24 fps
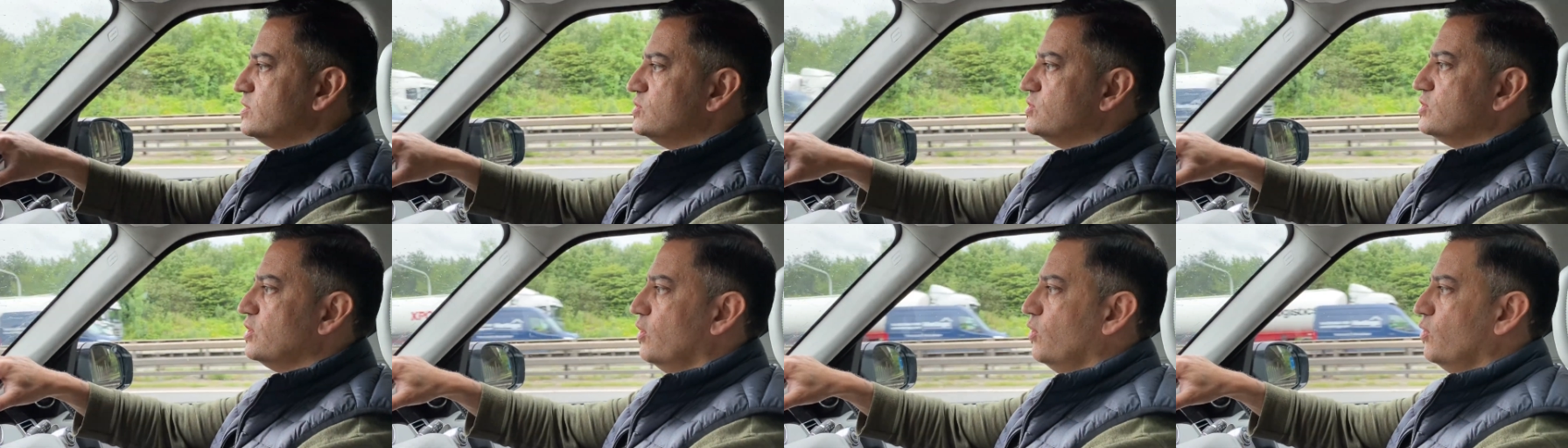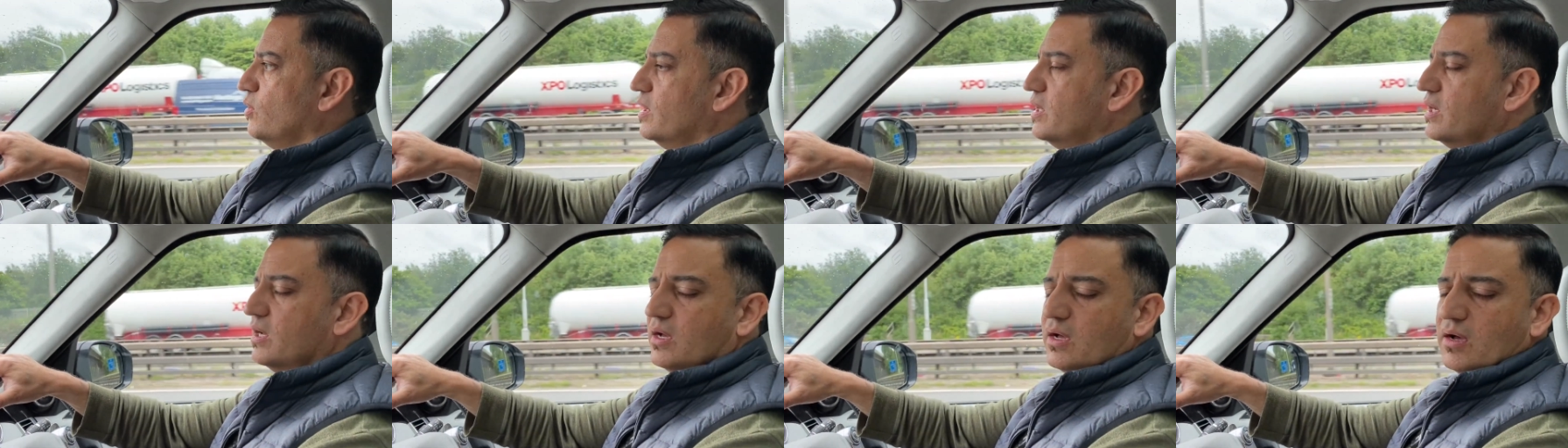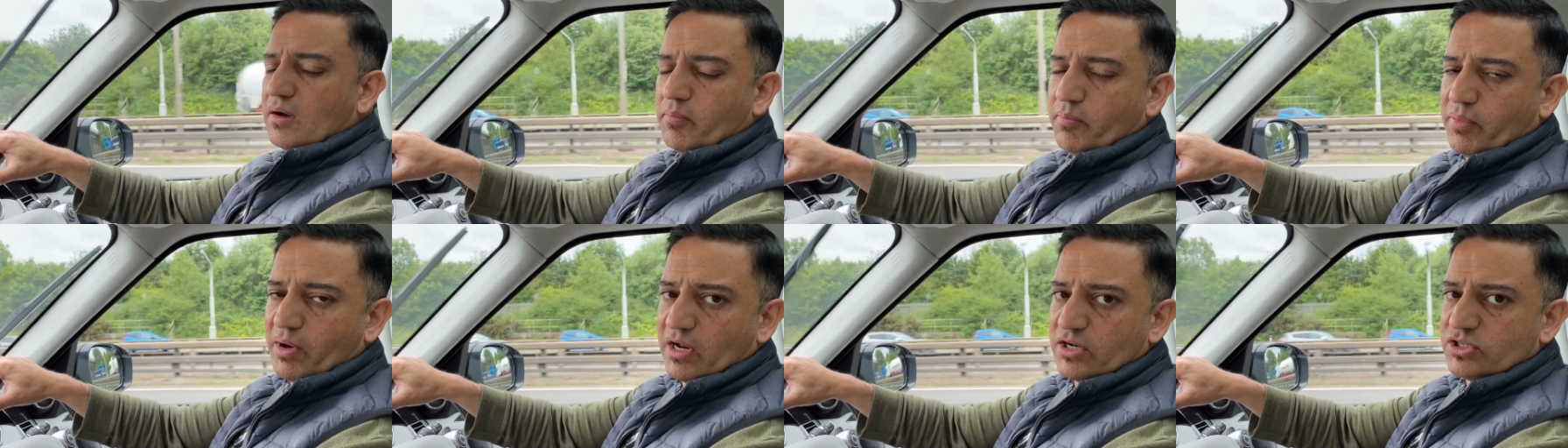So uh,
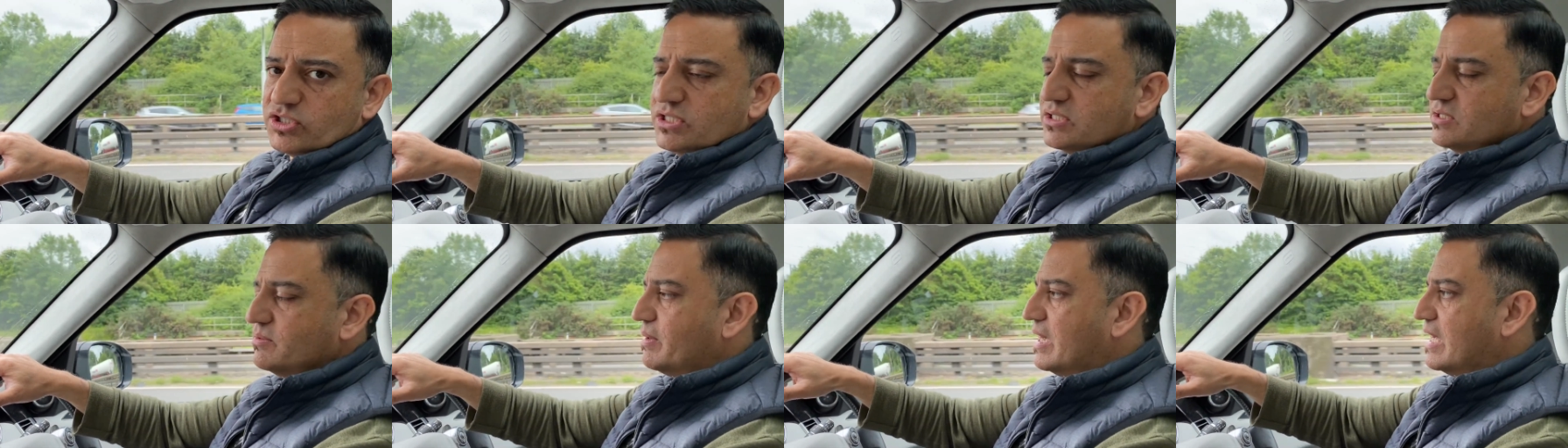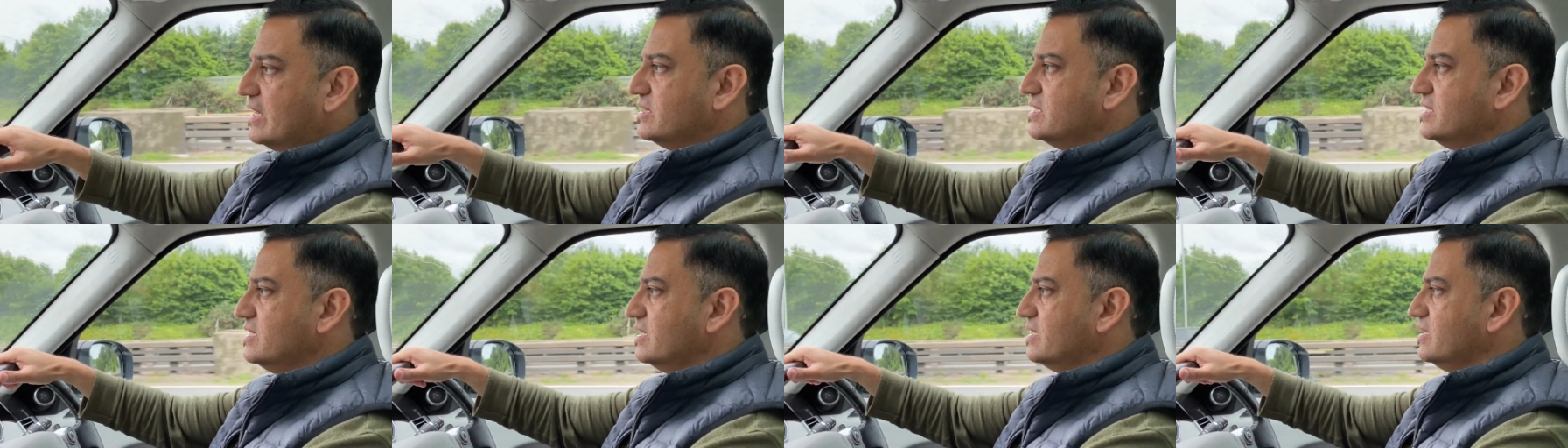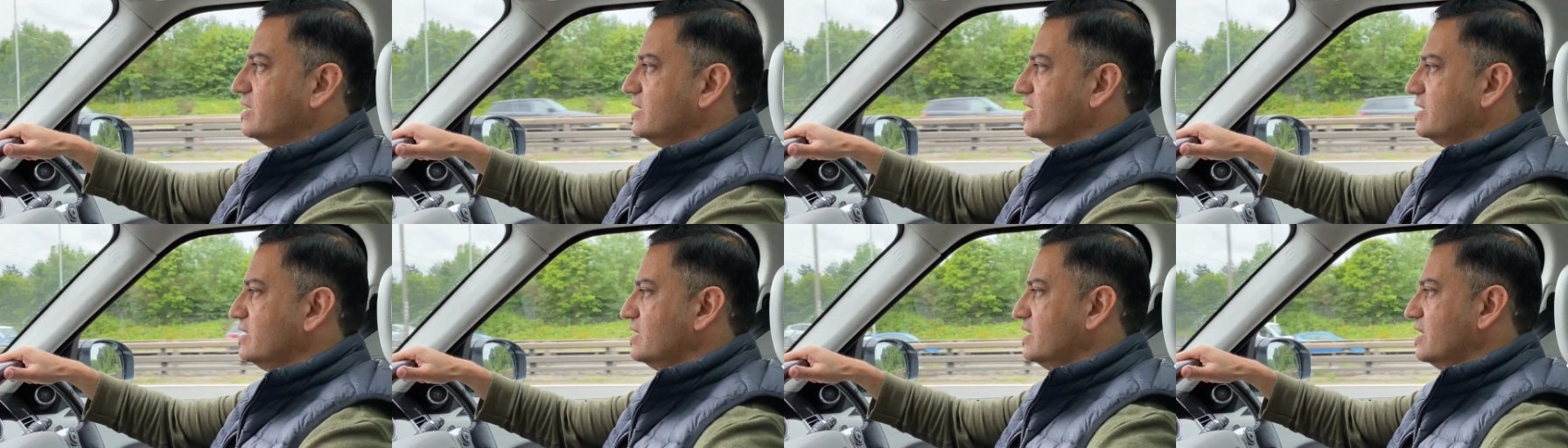apologies about the,
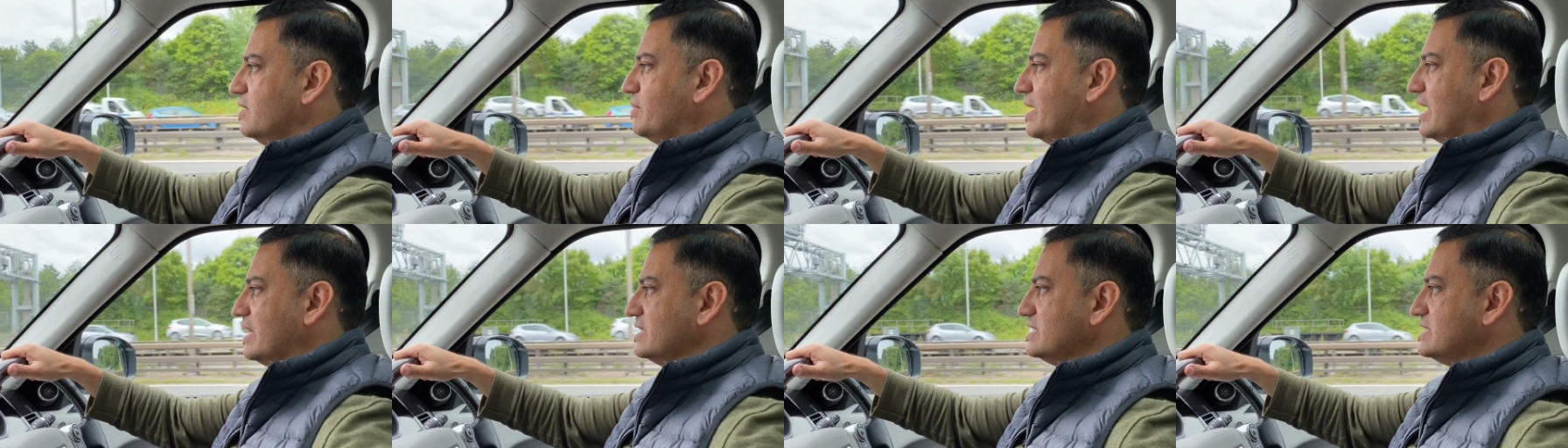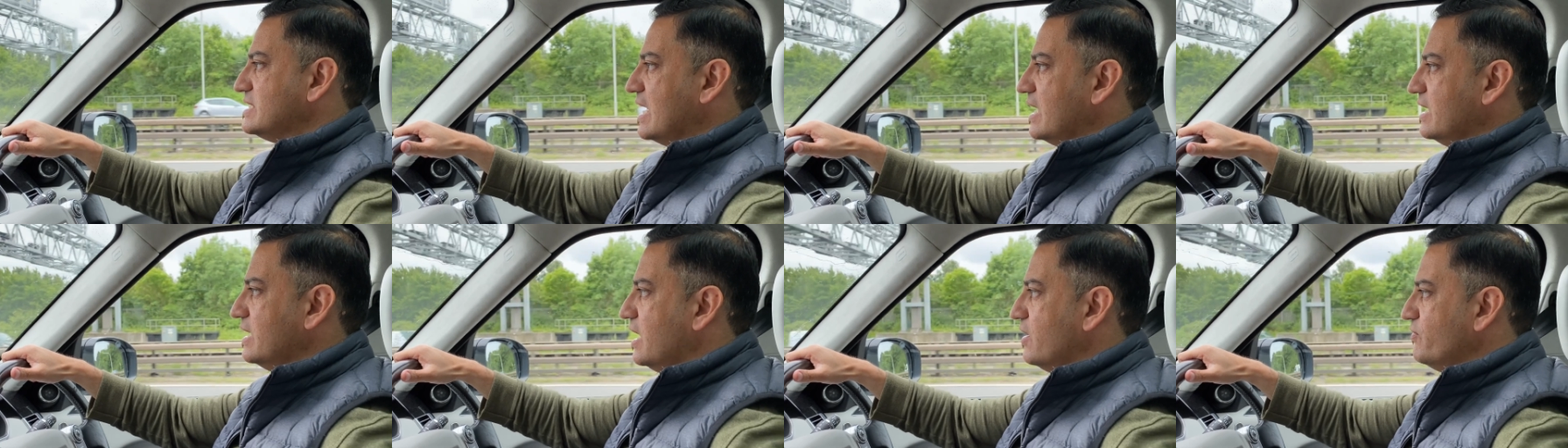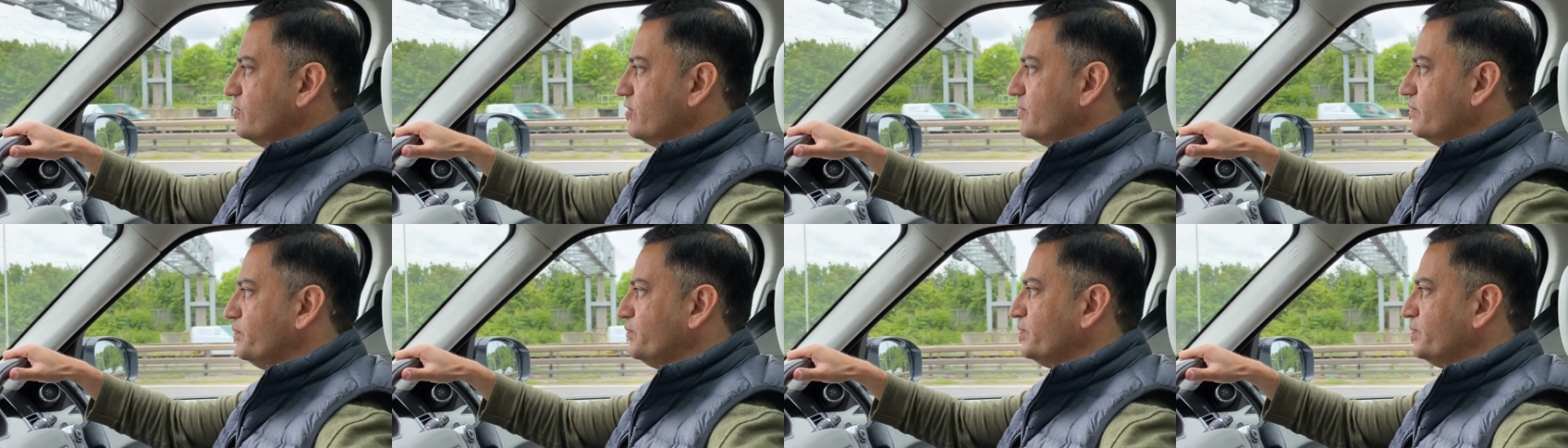uh, about the sat-nav.